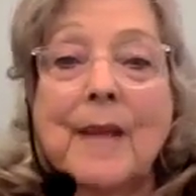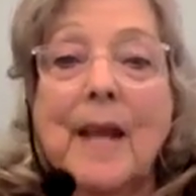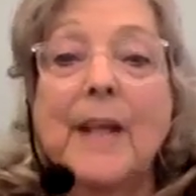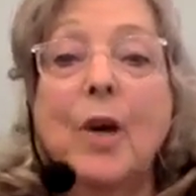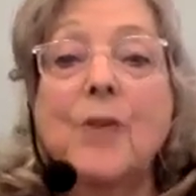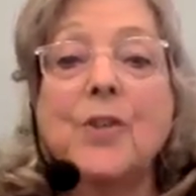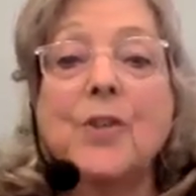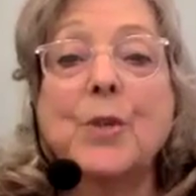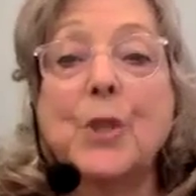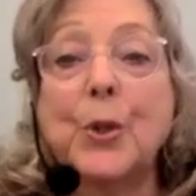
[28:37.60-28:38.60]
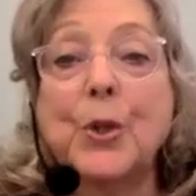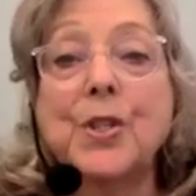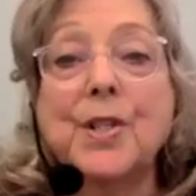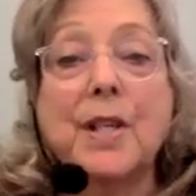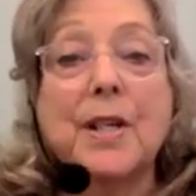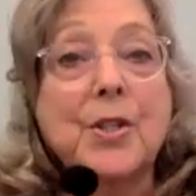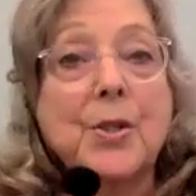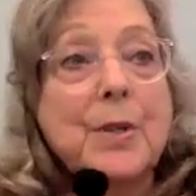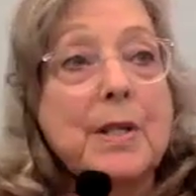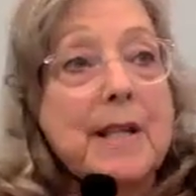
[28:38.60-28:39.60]
And he also encourages us
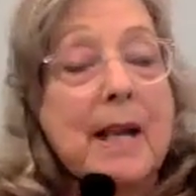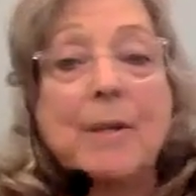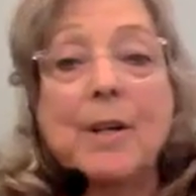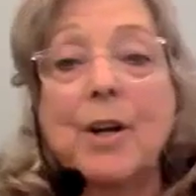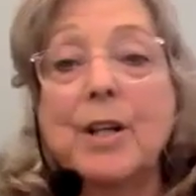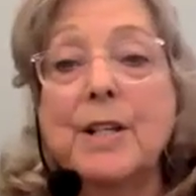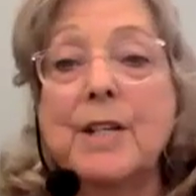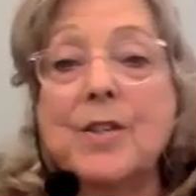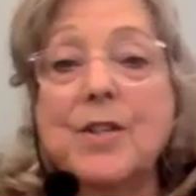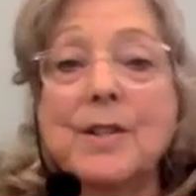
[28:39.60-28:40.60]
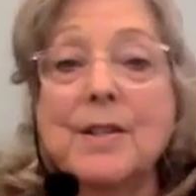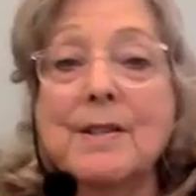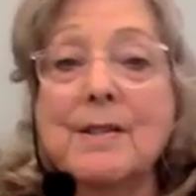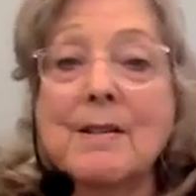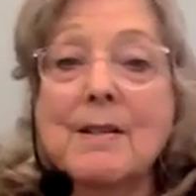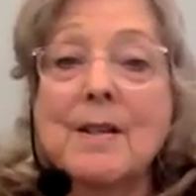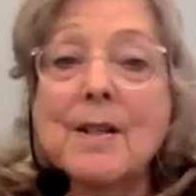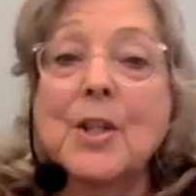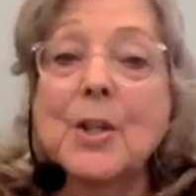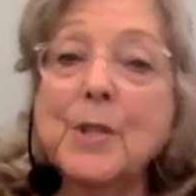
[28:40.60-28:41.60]
to examine our intentions,
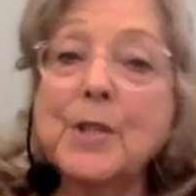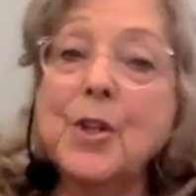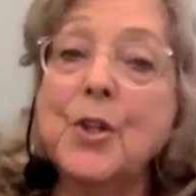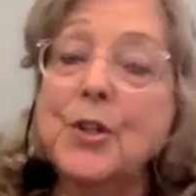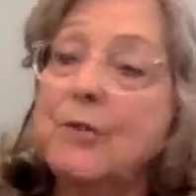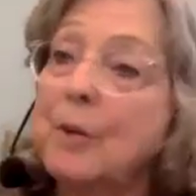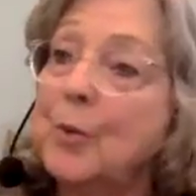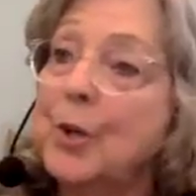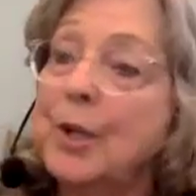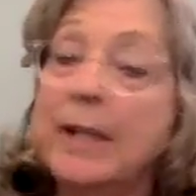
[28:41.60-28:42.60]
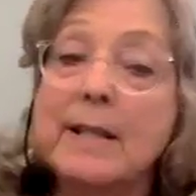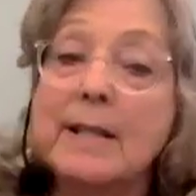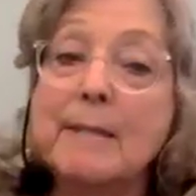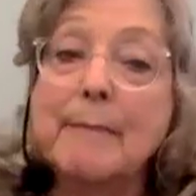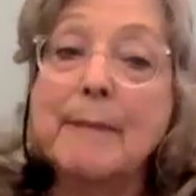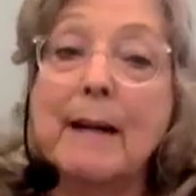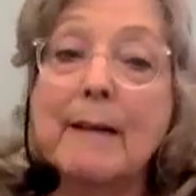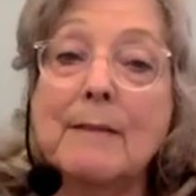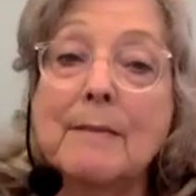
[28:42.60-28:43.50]
the result of our work and its impact.